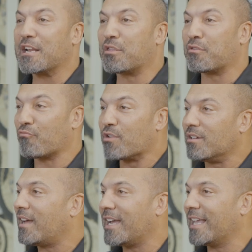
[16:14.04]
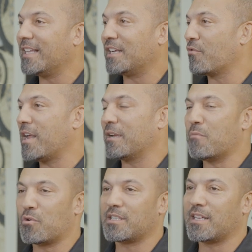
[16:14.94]
the kind of thrill I get out of riding a
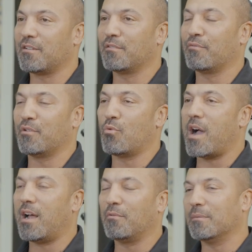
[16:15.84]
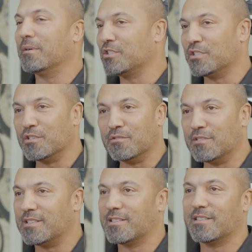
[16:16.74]
motorcycle through the wild with a bunch of
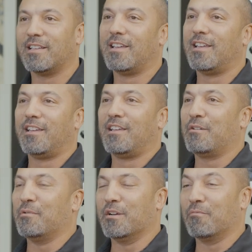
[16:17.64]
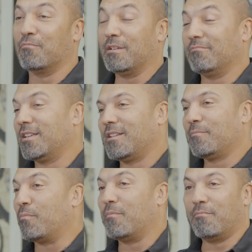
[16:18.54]
dudes, and we
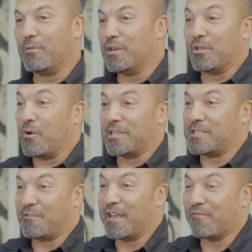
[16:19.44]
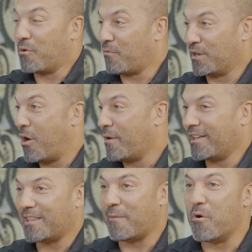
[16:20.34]
don't know necessarily even where we're
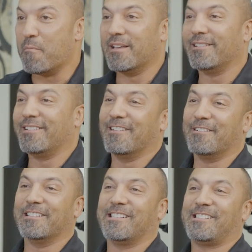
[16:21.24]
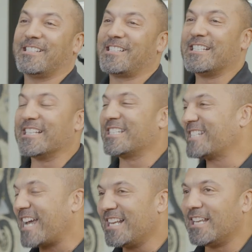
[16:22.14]
going at that moment, and it's
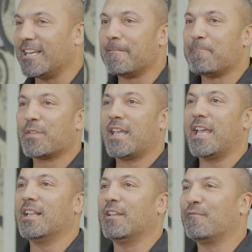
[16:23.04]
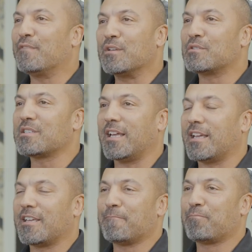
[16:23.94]
exciting, and it feels
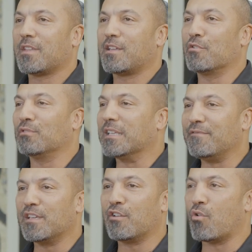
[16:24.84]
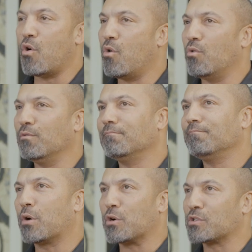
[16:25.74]
like you're living your own
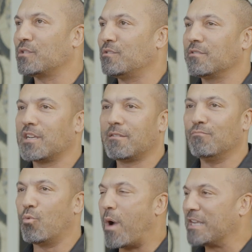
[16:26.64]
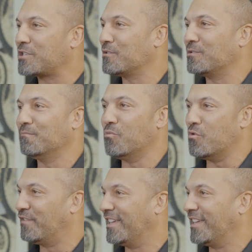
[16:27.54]
personal Western